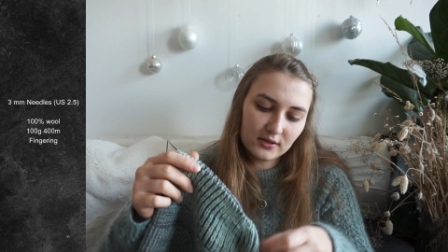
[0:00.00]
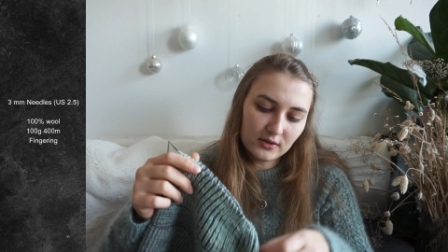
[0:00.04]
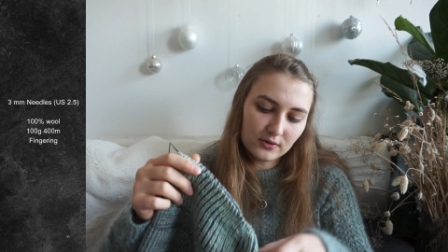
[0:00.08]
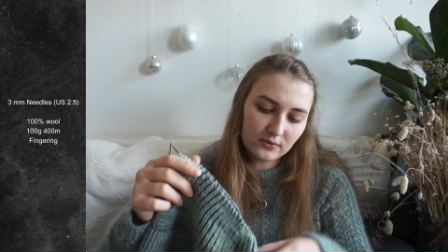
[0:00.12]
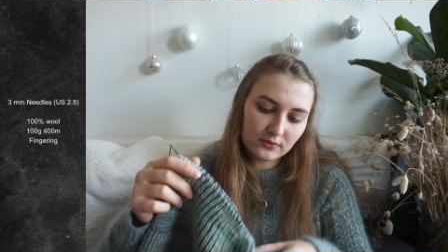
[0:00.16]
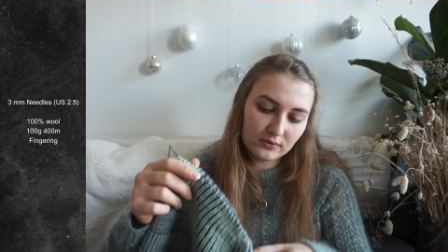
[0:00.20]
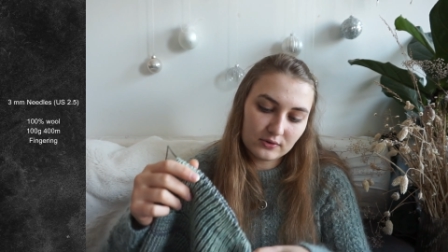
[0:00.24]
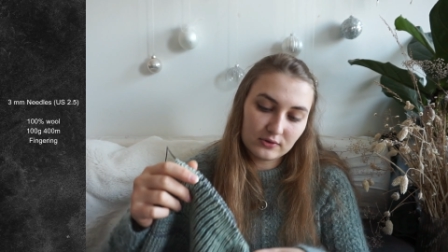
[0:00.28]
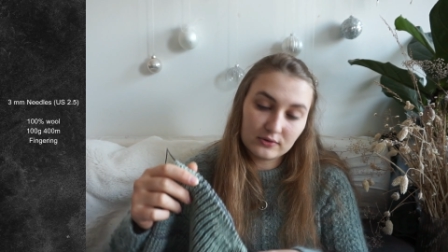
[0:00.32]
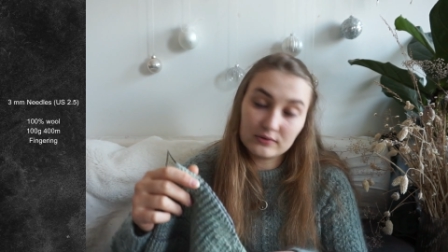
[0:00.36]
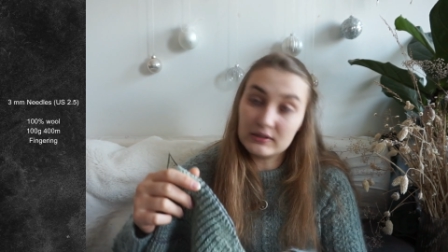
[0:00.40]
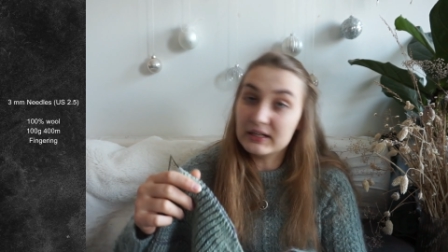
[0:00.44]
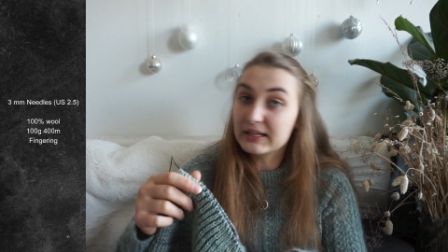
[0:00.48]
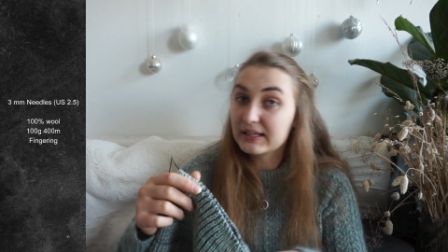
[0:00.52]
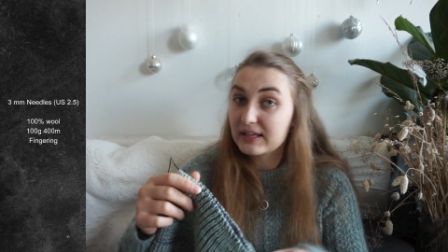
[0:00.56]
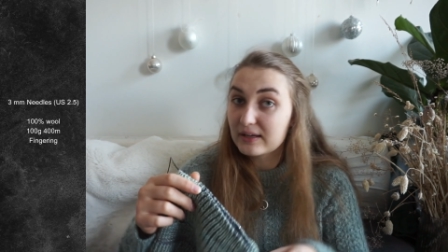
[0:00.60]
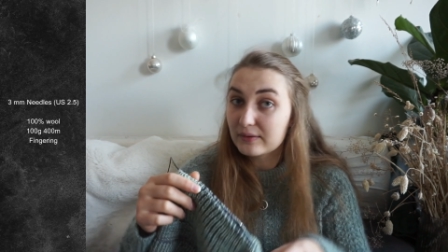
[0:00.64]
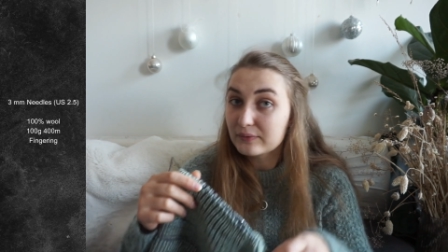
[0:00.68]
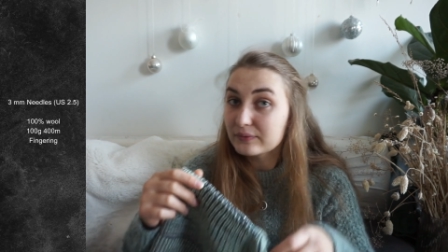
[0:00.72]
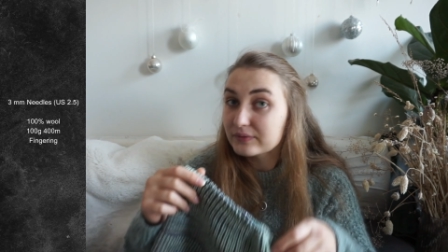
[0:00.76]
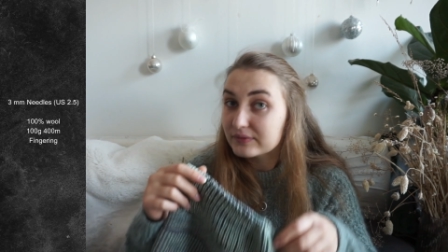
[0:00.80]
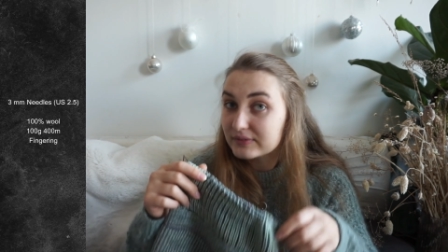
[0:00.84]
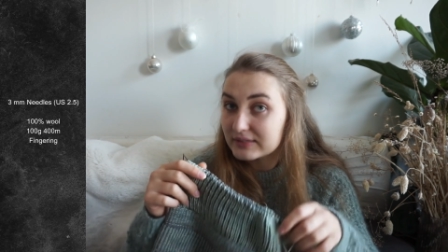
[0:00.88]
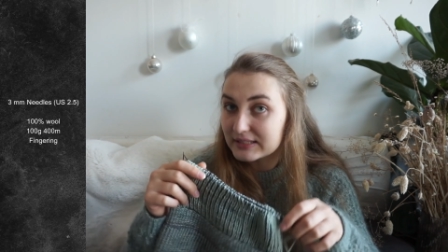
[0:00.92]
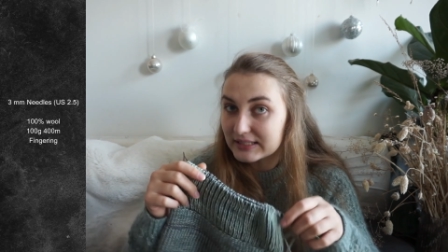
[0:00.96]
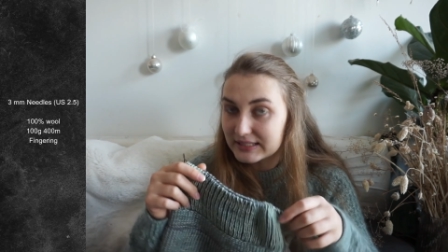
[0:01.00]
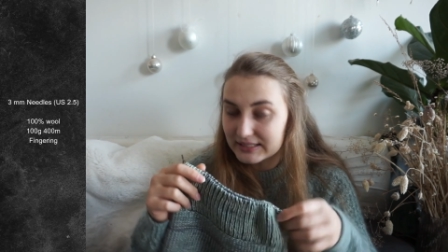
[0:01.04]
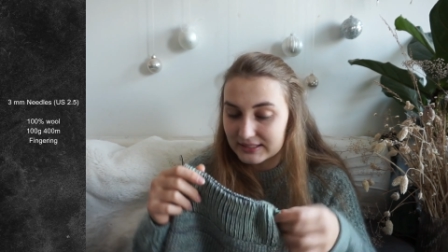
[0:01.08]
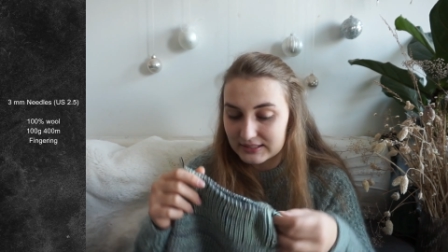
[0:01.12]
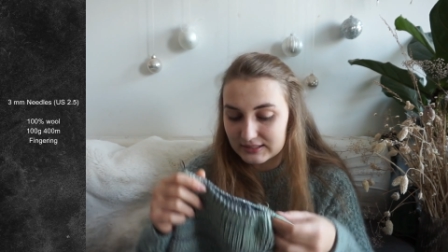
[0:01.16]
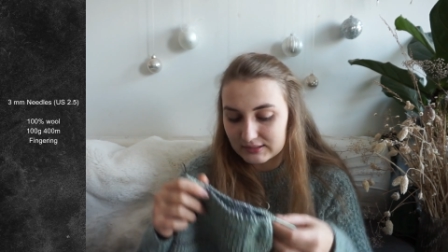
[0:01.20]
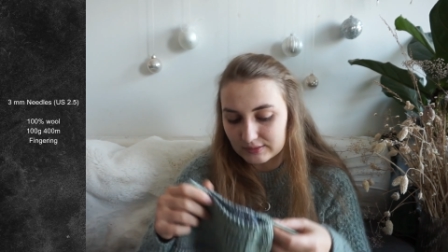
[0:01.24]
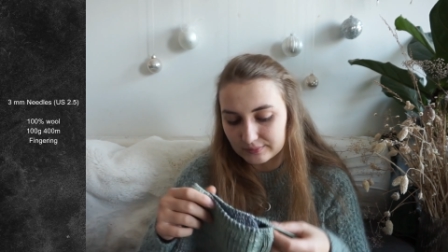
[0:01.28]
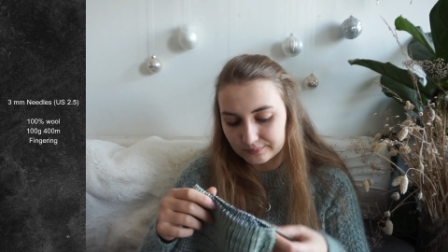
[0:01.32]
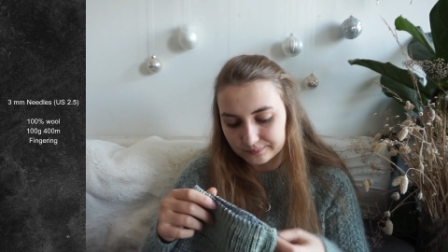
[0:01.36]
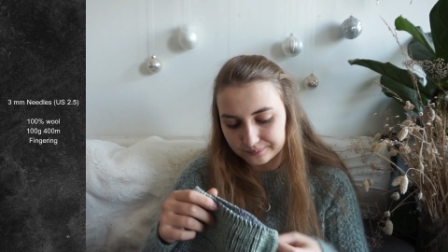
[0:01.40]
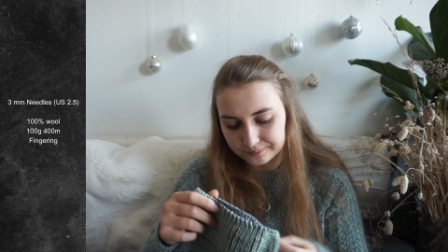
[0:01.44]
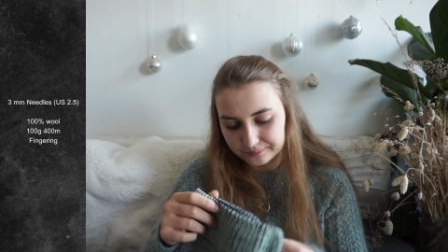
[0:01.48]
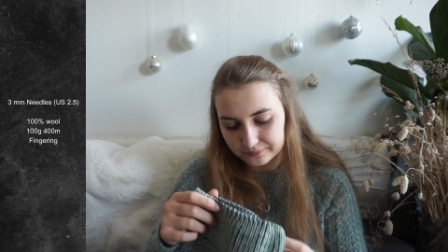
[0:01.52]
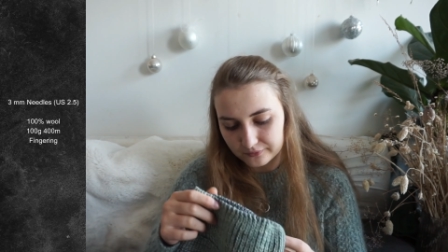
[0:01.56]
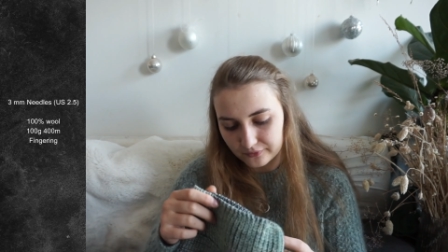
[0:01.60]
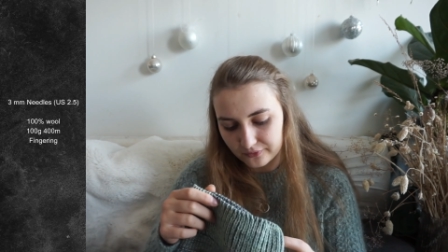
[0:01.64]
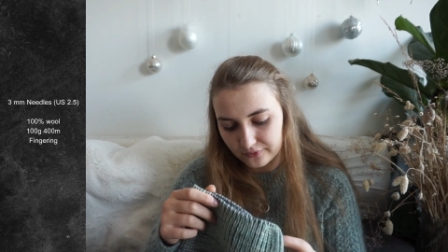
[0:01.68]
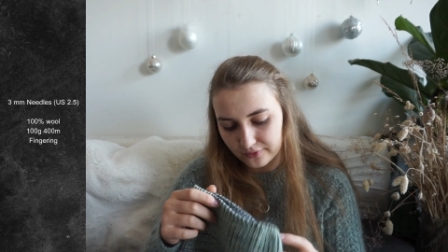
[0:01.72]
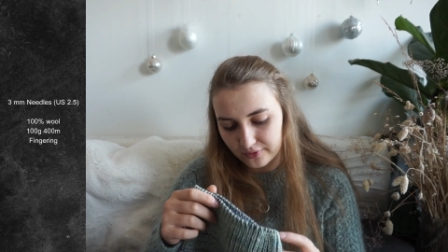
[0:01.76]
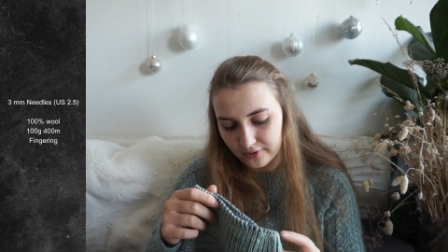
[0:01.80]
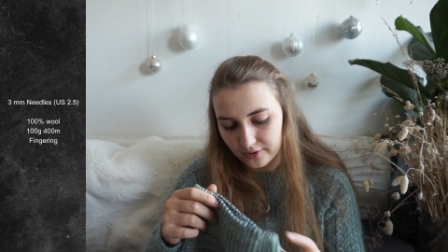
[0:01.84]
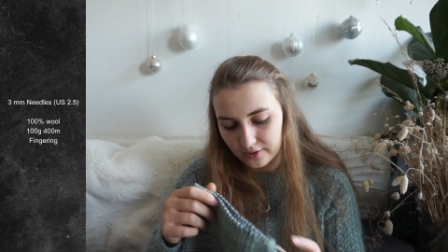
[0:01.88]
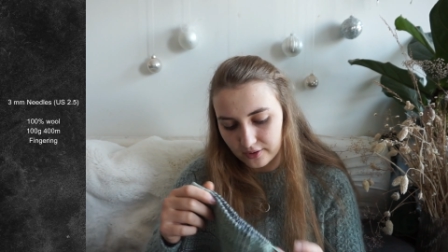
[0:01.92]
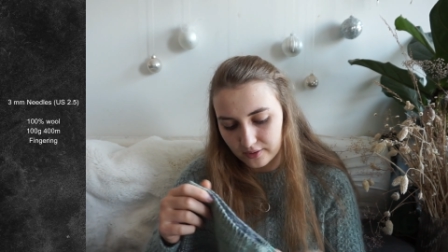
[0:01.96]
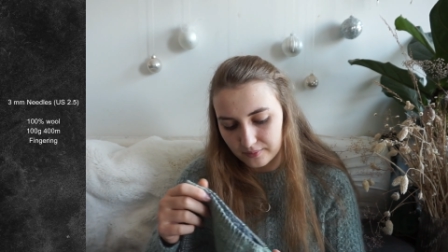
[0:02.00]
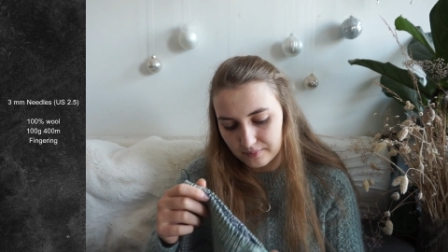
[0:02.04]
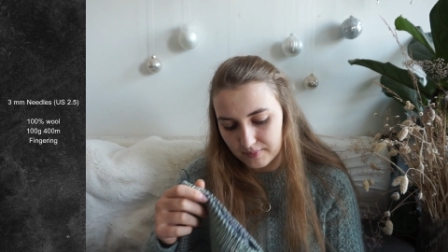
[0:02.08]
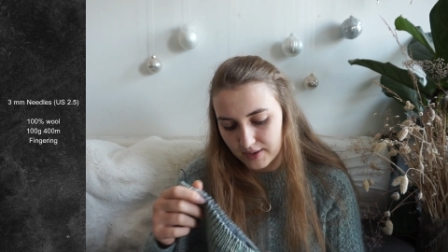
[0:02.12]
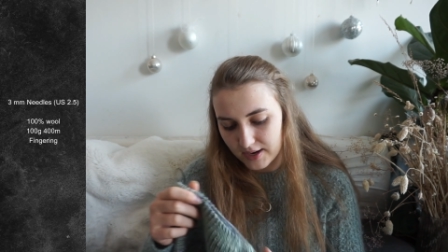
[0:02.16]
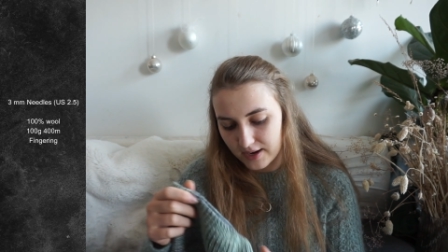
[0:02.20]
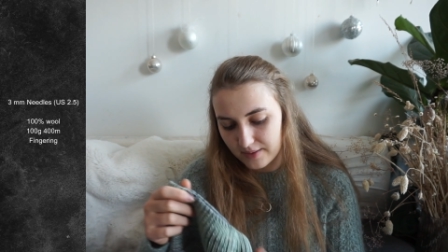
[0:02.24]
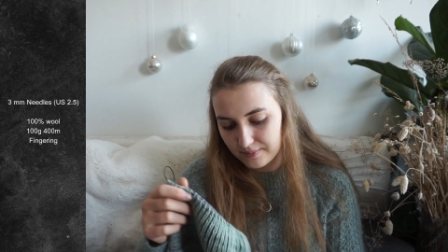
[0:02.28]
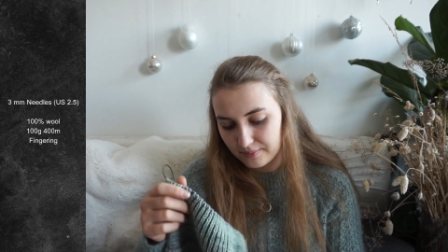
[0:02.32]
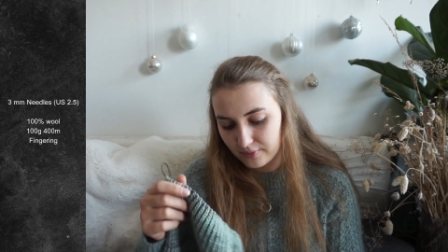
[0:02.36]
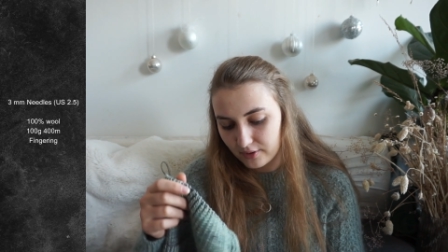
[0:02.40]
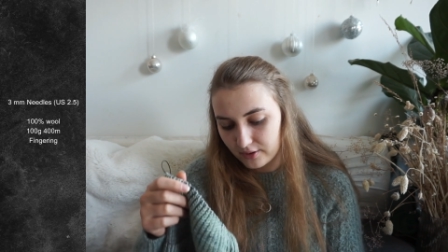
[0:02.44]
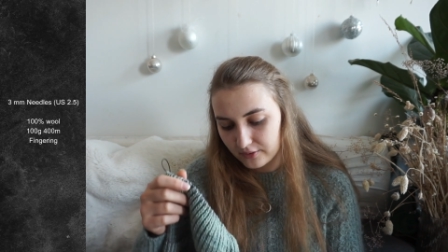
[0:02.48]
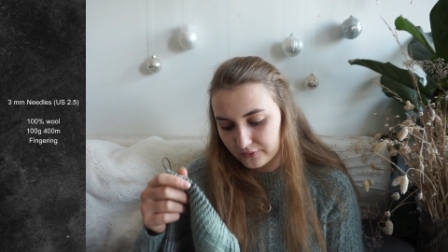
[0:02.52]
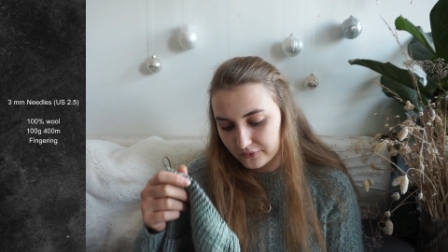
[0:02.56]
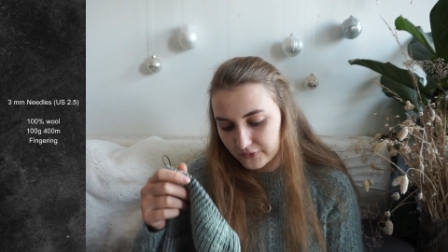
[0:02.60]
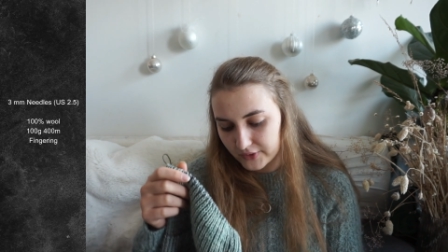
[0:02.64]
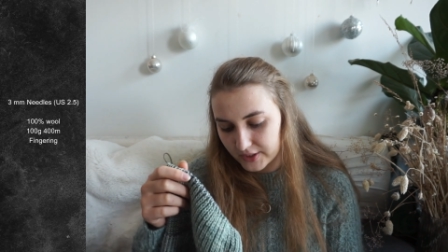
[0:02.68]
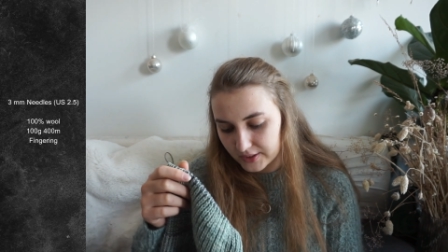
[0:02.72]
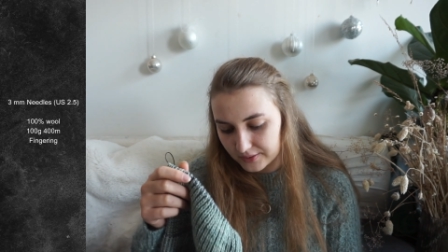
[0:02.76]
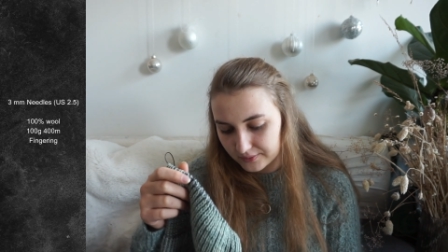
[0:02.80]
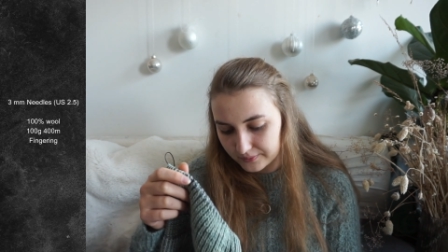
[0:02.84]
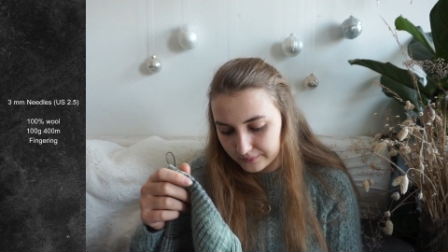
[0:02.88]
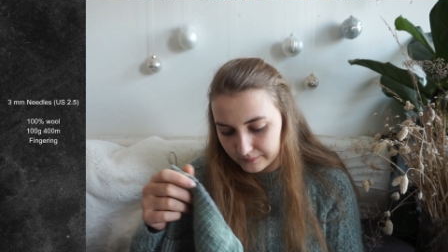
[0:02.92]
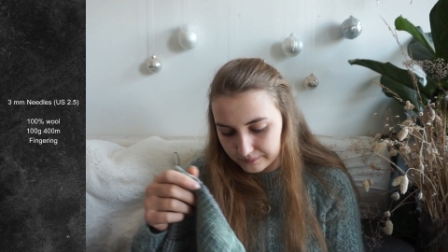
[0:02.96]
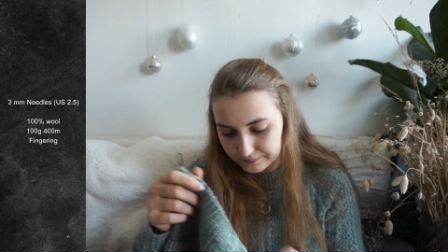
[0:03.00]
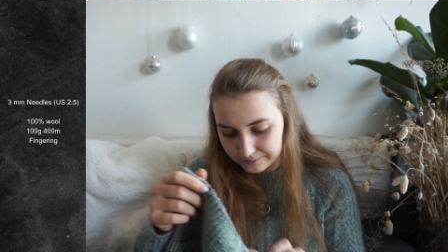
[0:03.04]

to do a gift knit for my boyfriend.